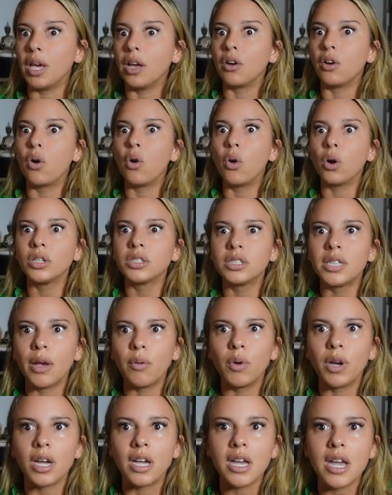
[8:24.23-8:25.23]
Of course they
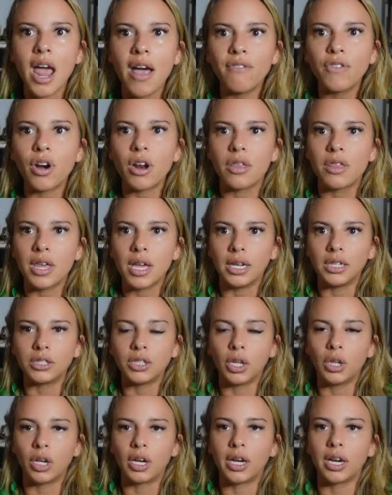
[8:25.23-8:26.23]
would never think
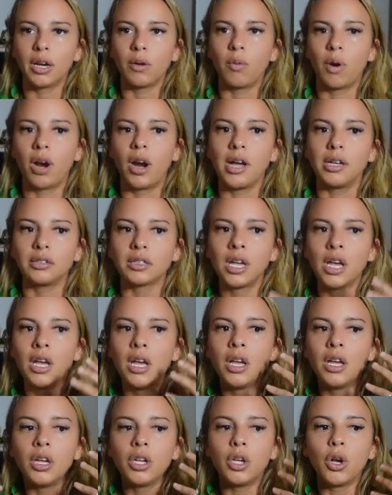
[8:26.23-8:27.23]
to look anywhere else.
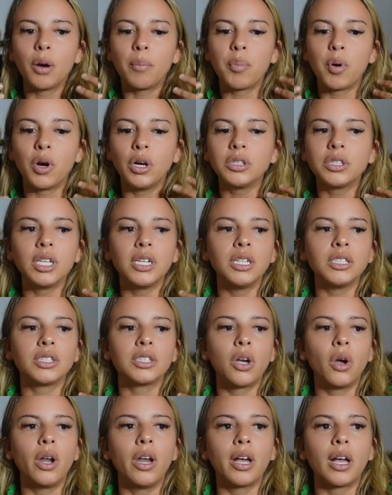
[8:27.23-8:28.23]
Your person is
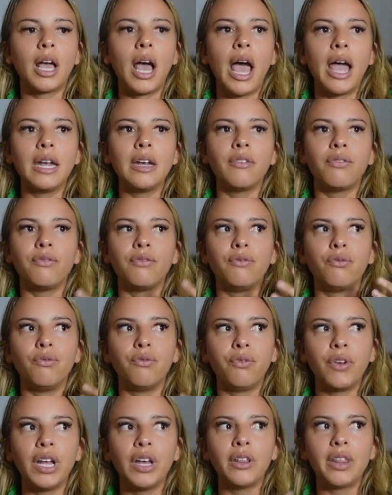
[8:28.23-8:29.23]
going to kind of
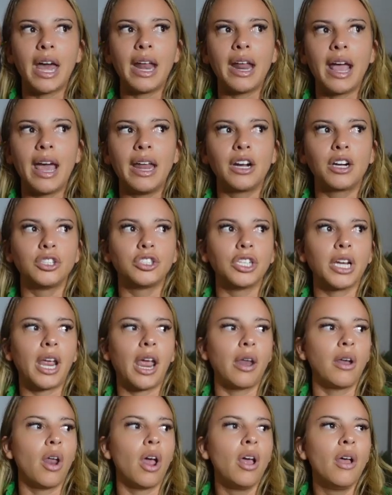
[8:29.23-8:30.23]
feel that energy,
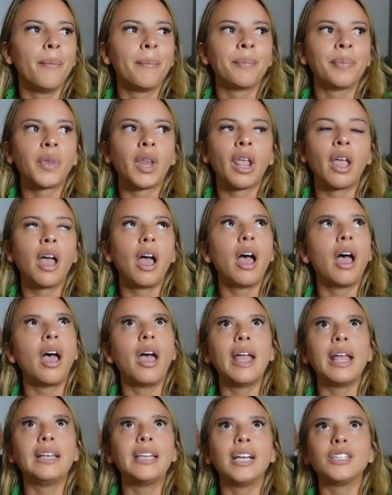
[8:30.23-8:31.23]
and
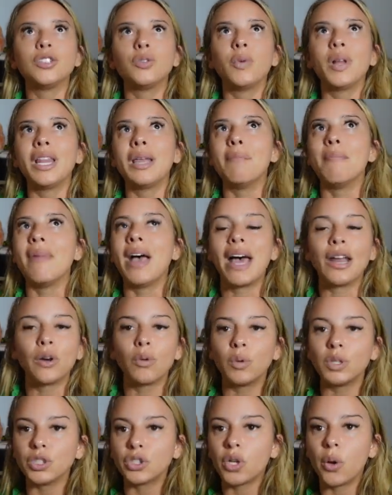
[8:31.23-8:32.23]
it doesn't really matter
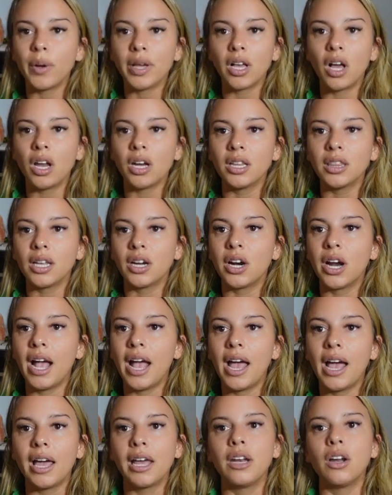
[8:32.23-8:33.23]
what's going on in their
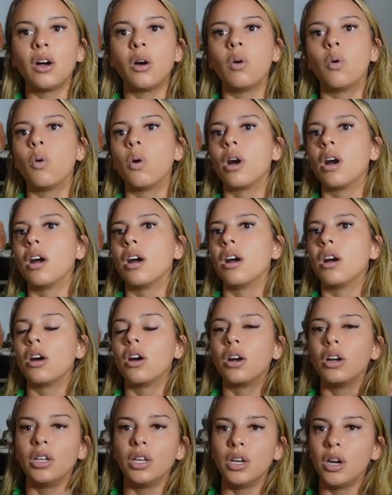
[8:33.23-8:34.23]
head,
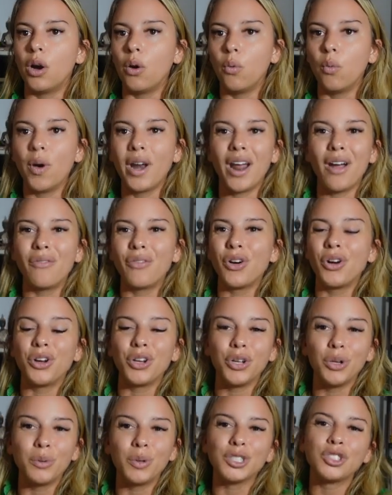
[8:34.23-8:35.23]
or, you know, whatever
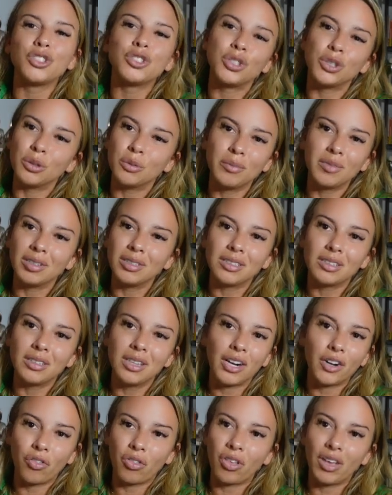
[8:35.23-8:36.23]
you assume is
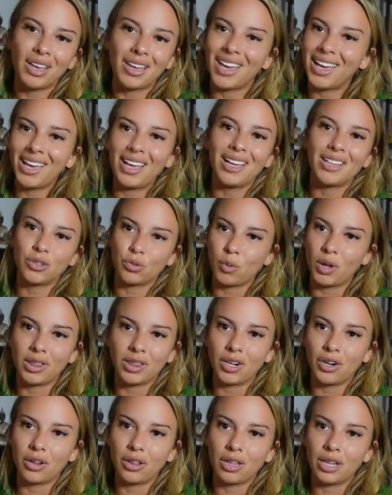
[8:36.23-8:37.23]
they're thinking is what
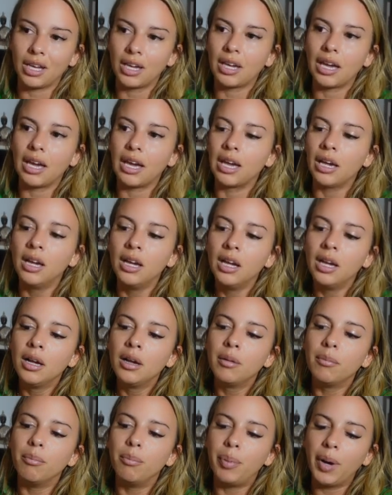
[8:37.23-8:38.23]
they're thinking.
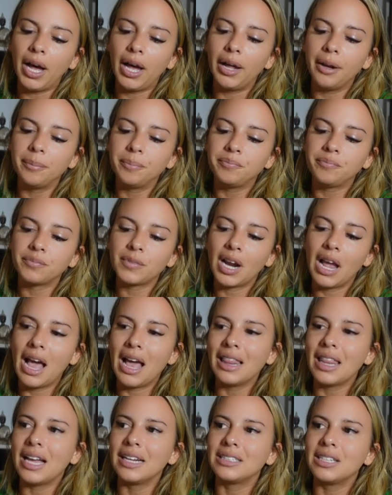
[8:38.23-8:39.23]
But
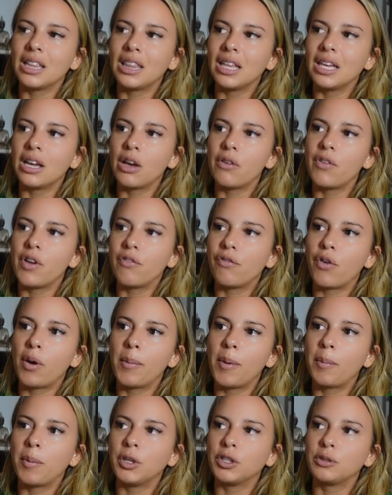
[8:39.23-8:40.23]
I like to think of it from
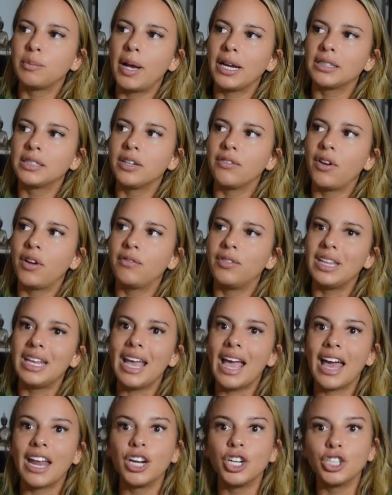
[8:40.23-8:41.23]
a perspective of
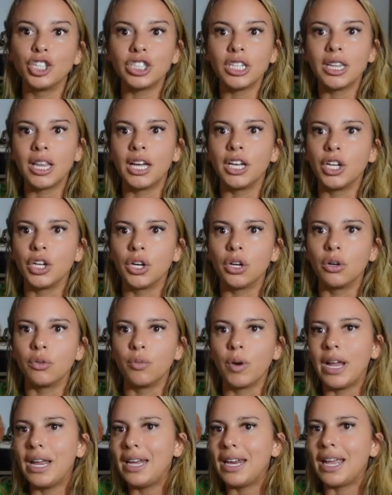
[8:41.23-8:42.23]
the energy that you're
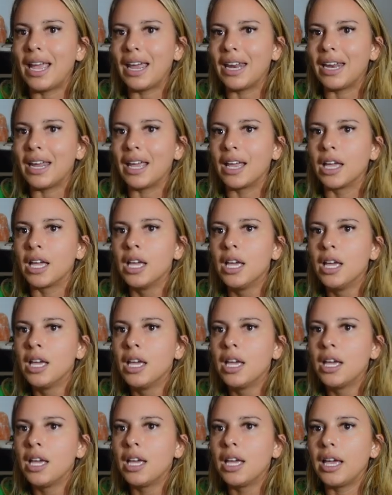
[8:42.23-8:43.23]
radiating.
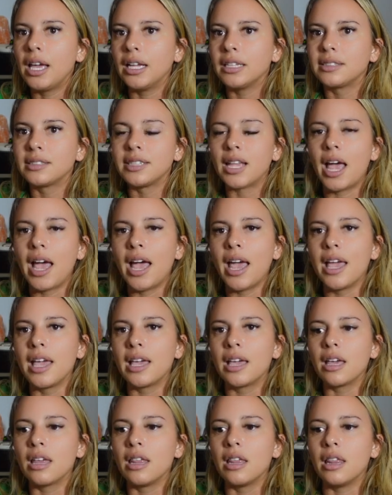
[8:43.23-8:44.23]
It's
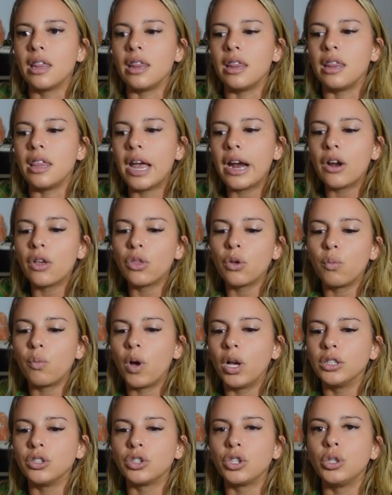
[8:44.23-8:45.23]
like, they're the
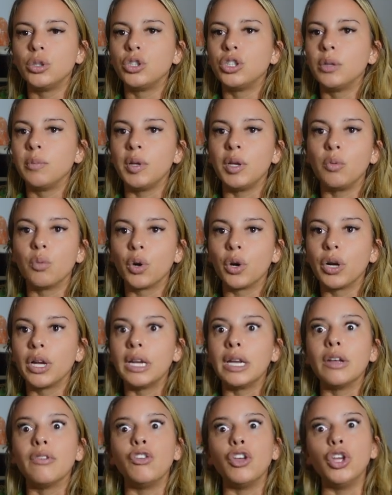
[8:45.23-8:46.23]
ones who should be
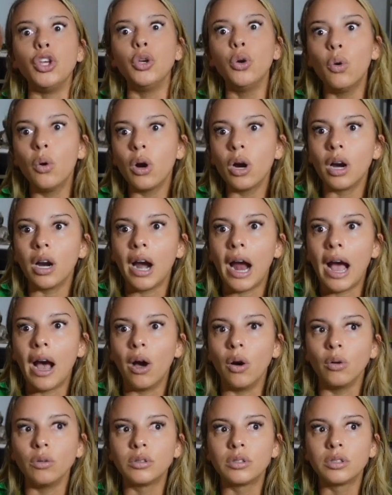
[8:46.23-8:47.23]
worried if you're
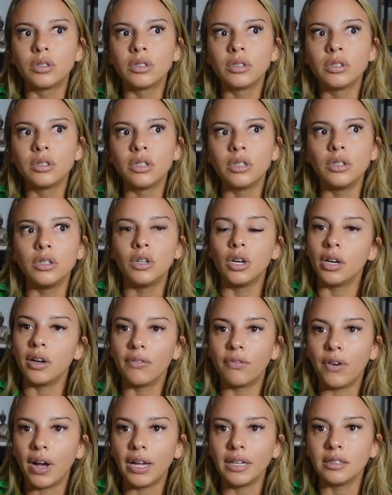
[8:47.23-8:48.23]
out going to
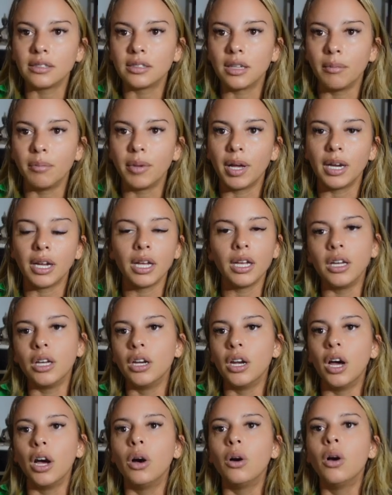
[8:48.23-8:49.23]
find somebody, you
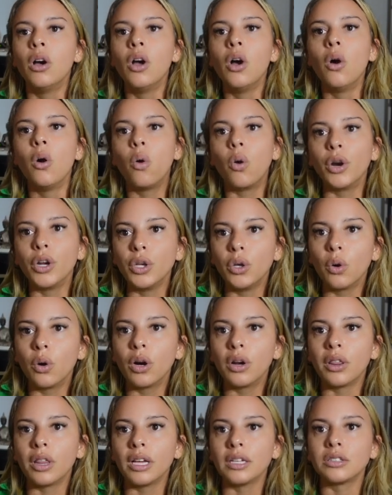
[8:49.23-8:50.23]
know, or
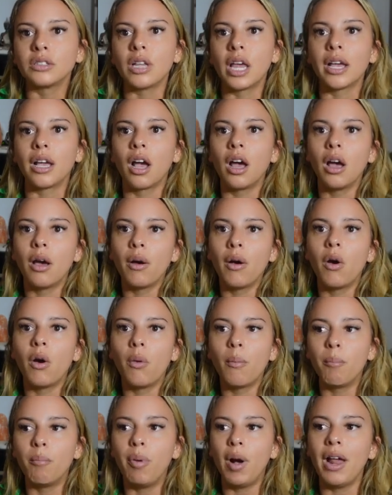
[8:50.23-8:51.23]
you're this, like,
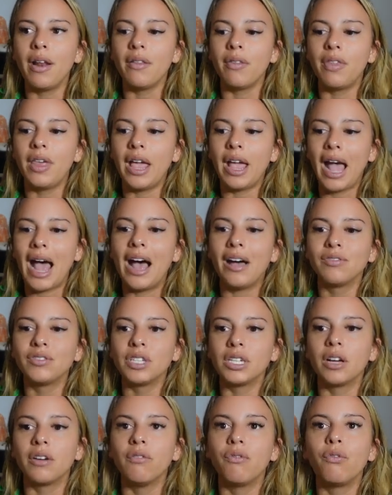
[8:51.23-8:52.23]
but they have
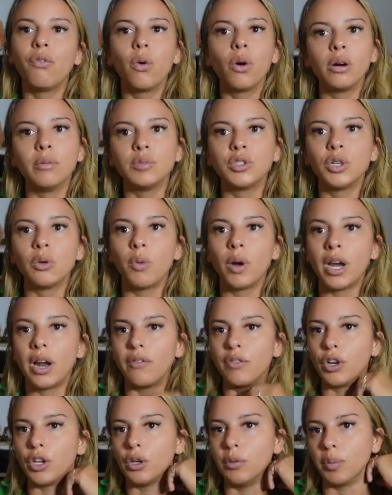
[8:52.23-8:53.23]
to conform to
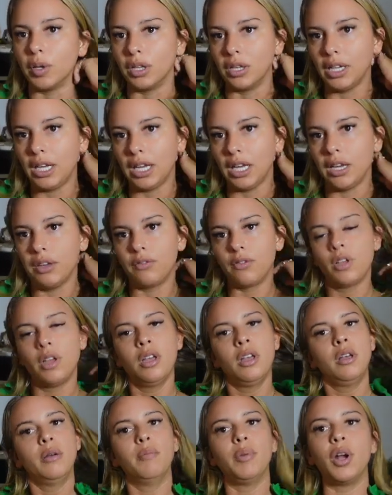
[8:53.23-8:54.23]
whatever you believe.
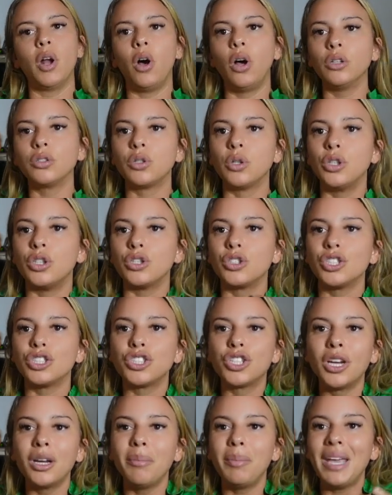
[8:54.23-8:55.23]
But also, you're
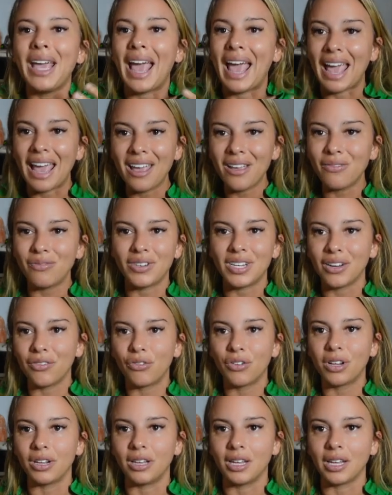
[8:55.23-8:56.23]
just going to behave
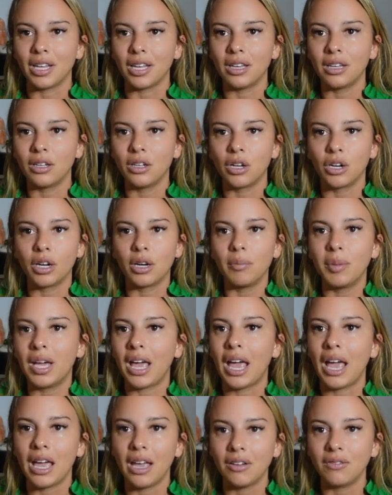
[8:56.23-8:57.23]
differently. You're going to
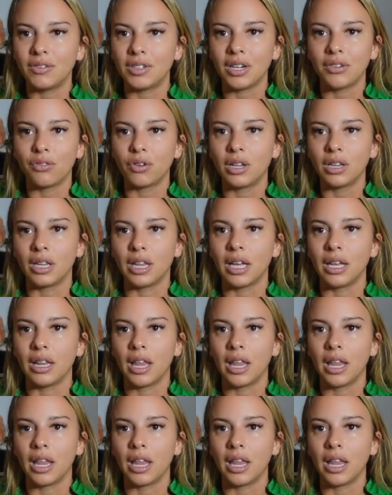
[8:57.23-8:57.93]
behave differently.